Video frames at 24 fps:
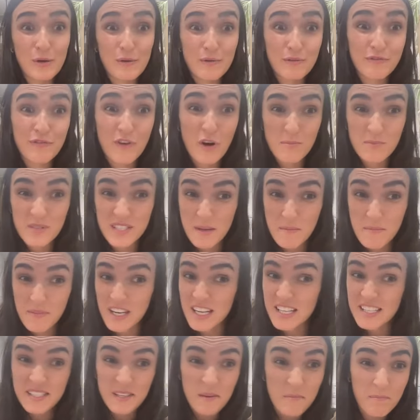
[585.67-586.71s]
From something
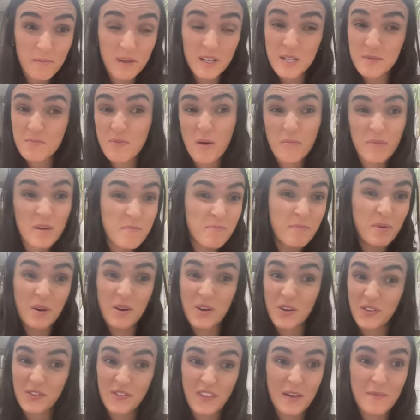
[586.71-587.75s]
as simple as probably
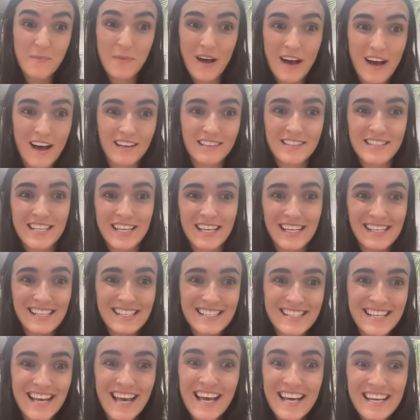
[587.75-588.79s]
birthday
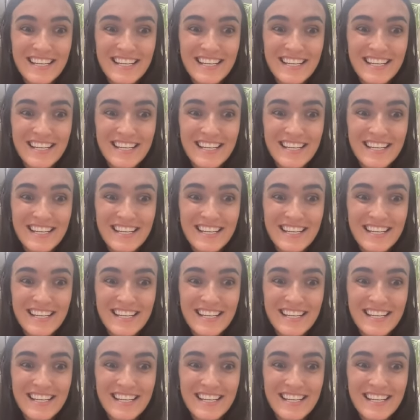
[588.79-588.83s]
parties